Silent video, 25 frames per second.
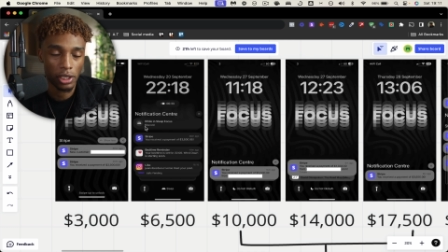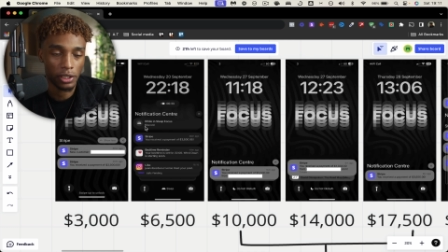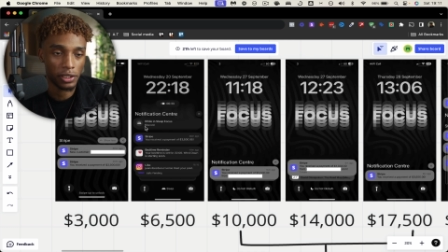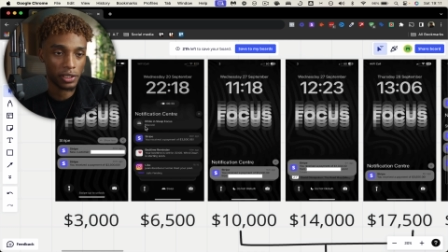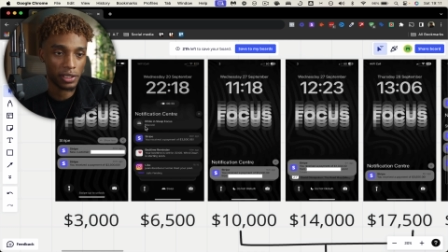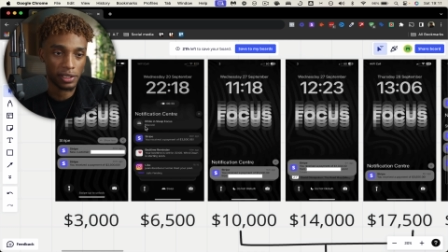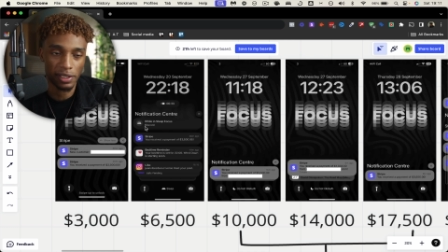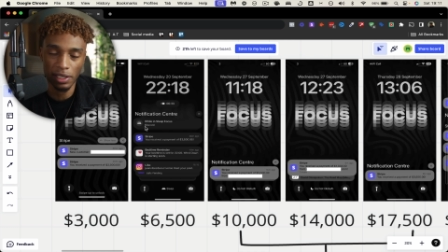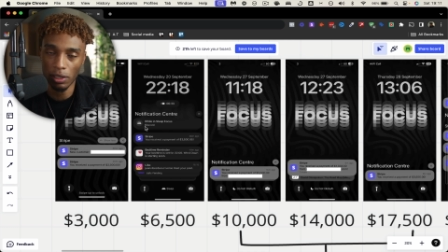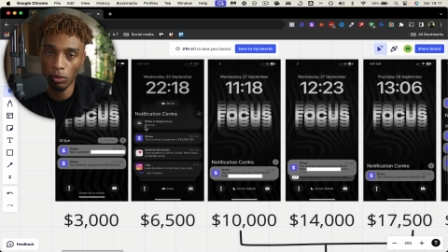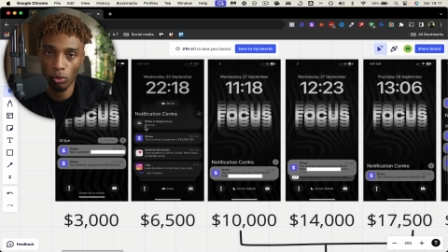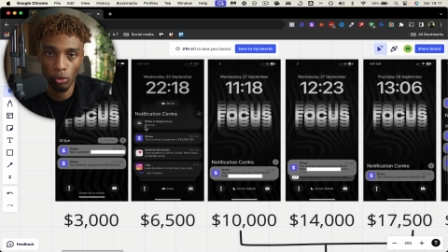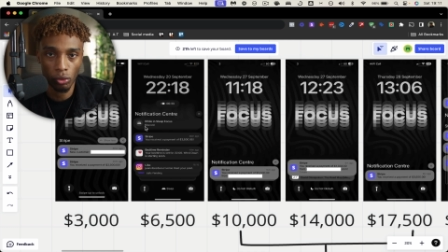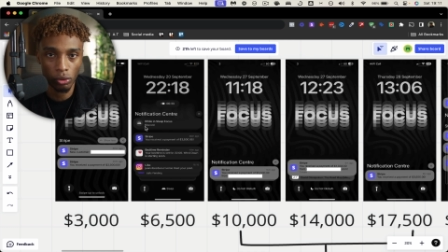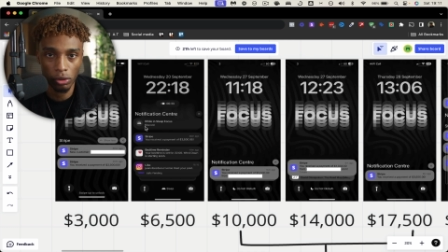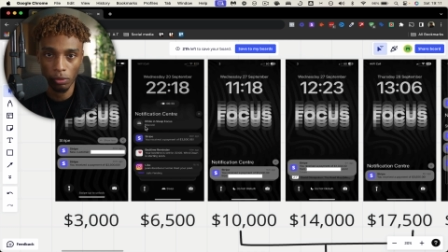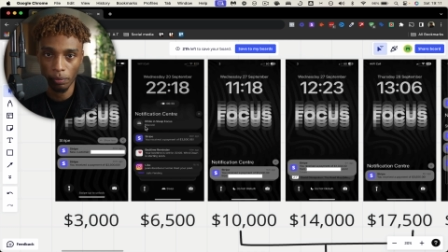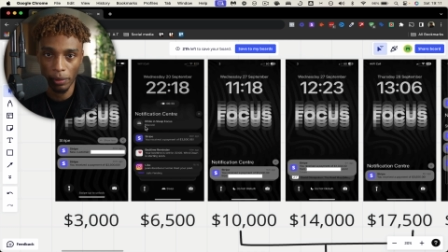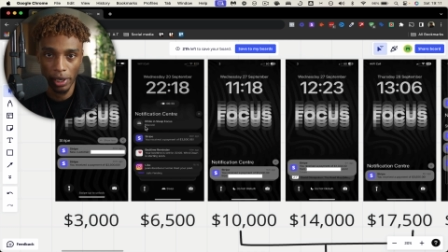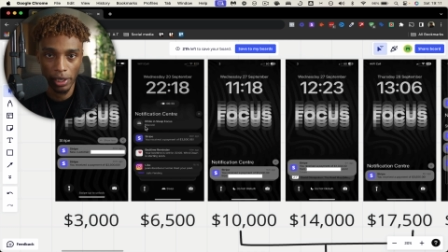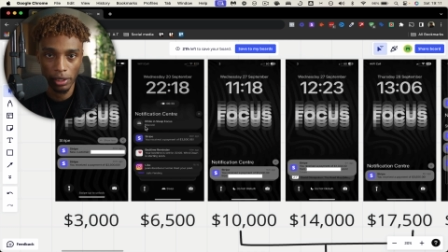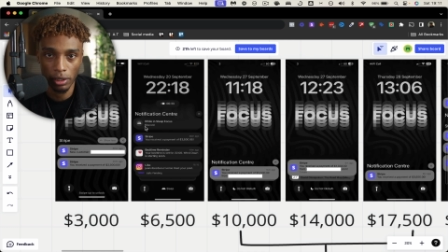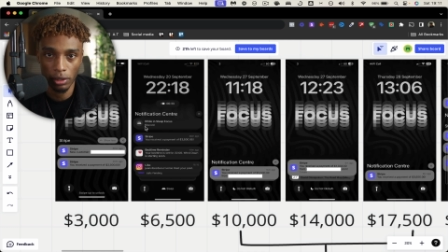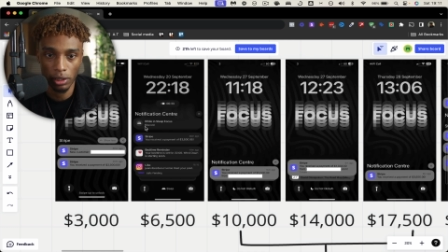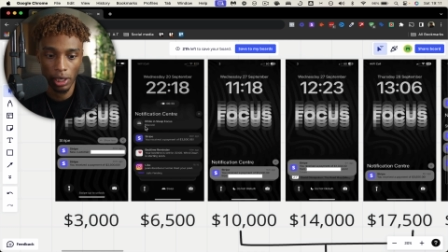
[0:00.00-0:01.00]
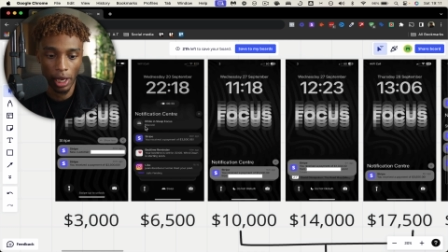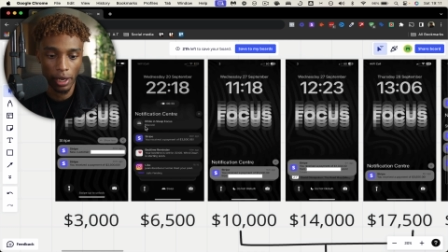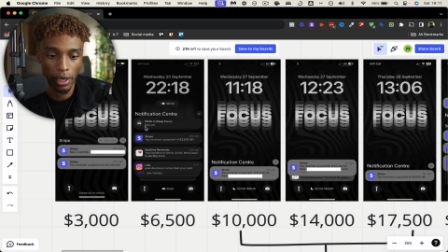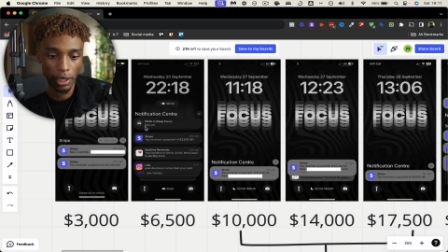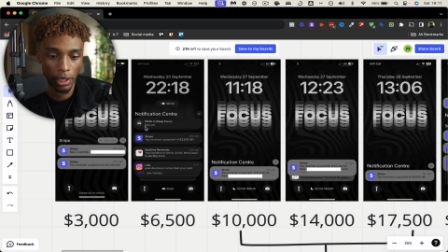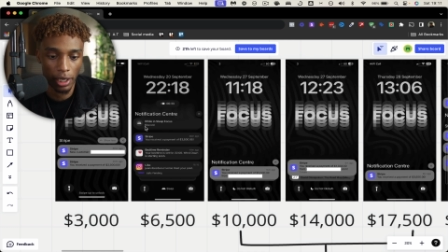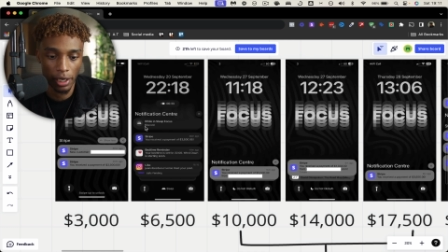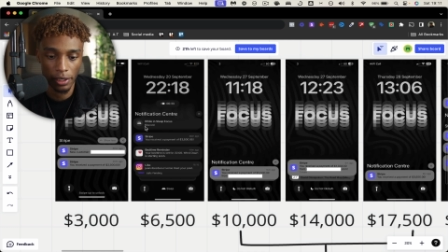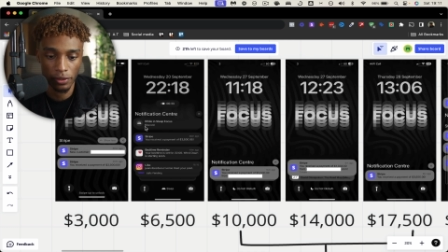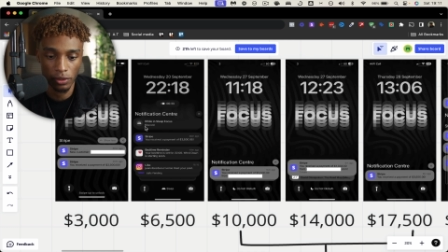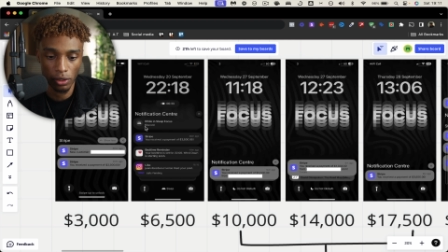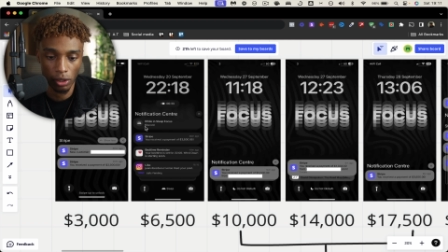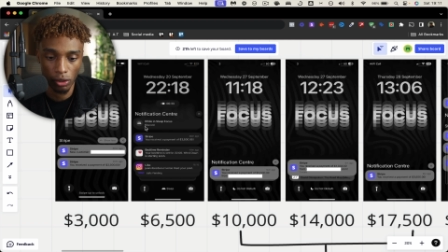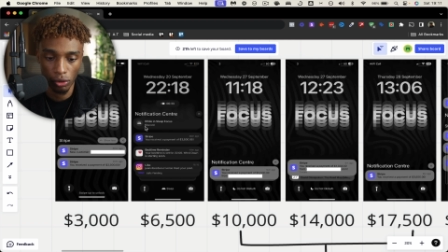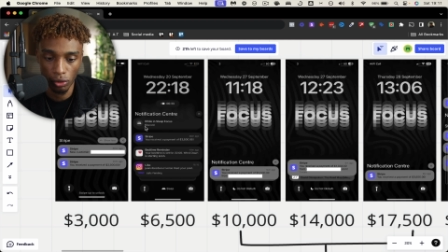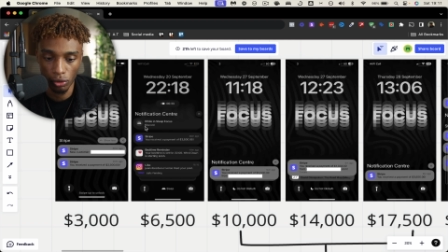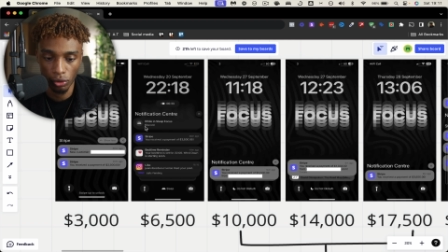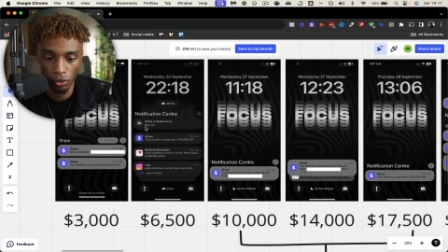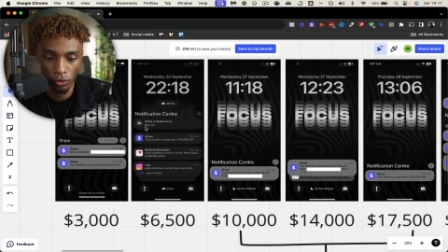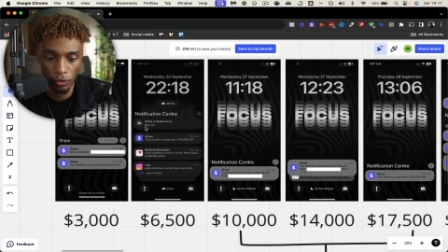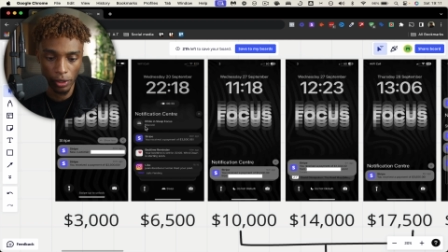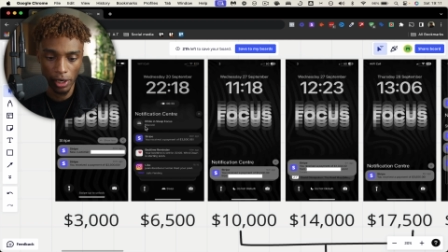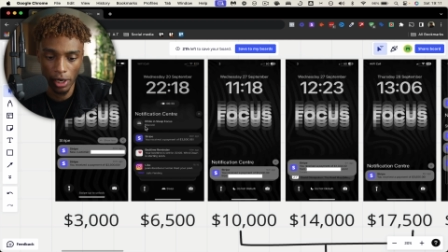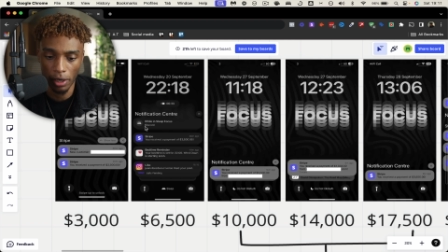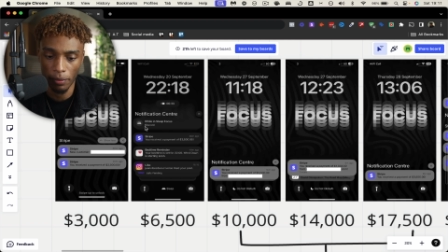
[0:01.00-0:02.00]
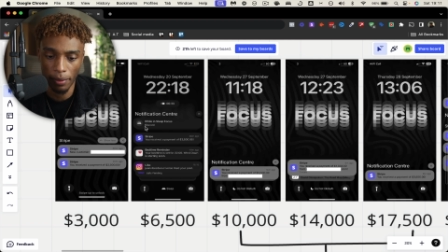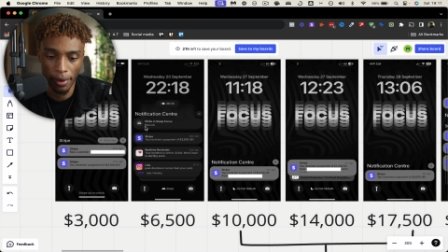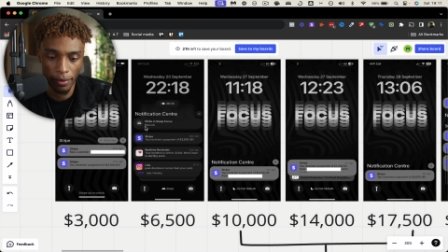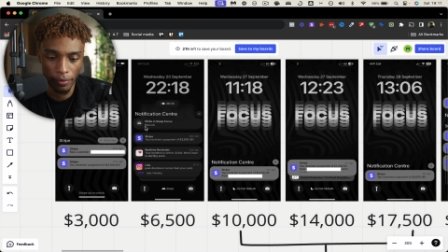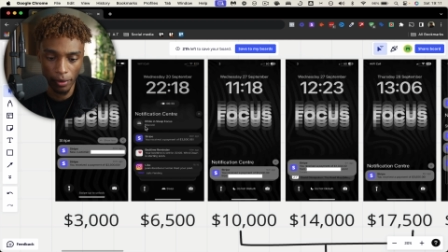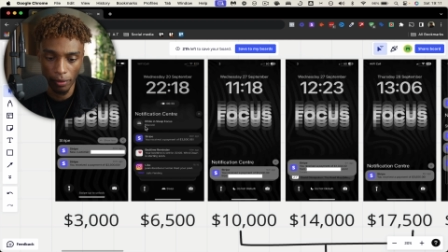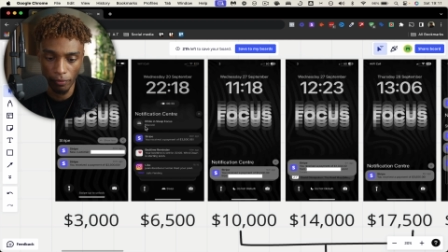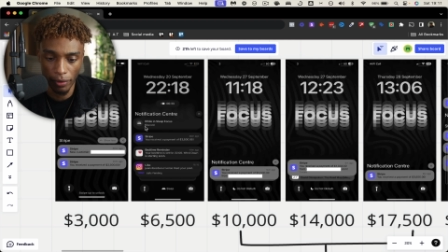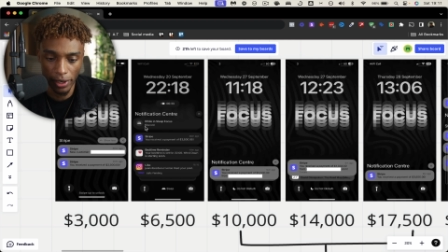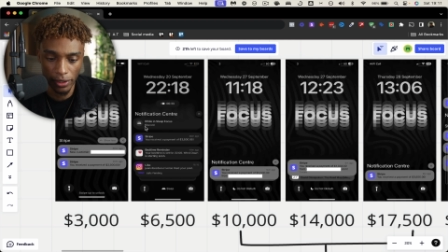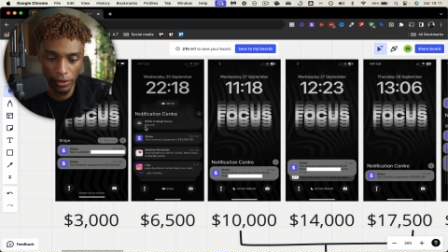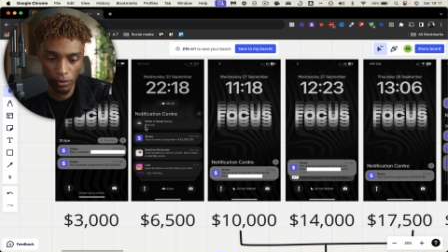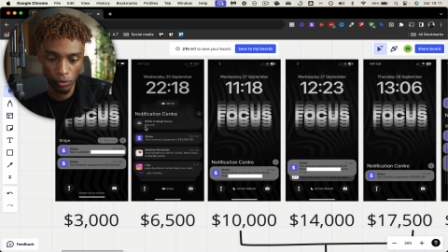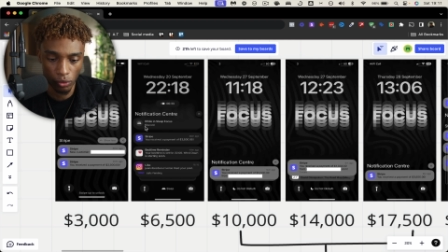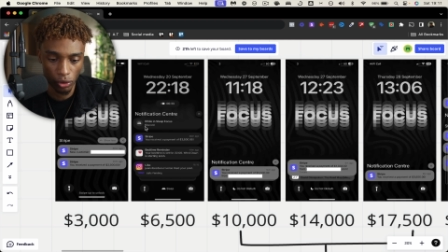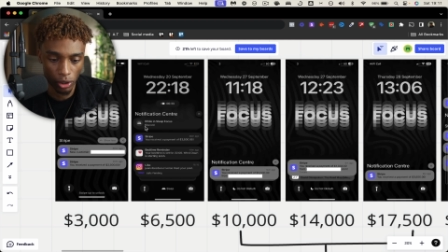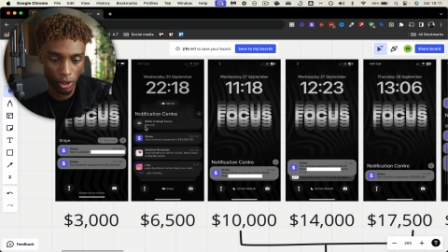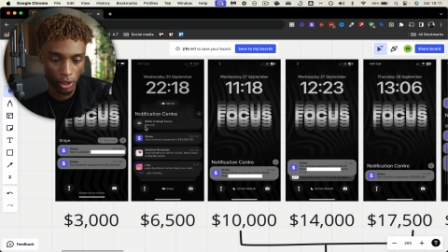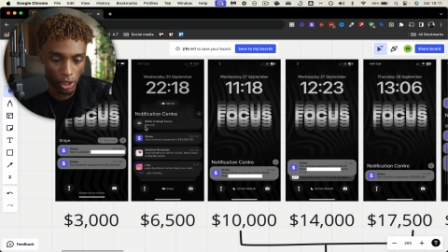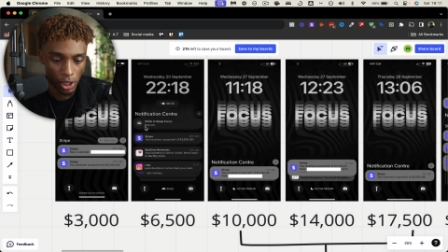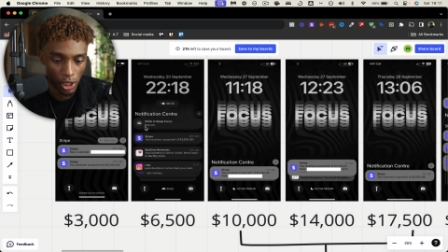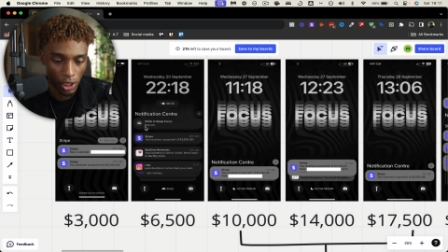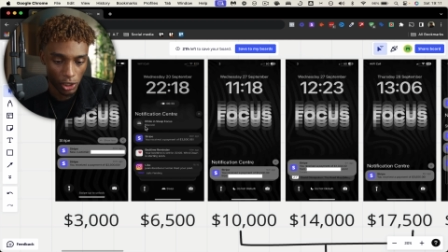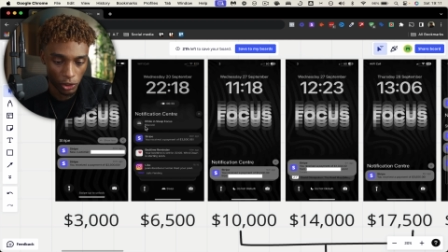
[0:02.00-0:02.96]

You can tell all of my like clients are hungry and they're ready to work.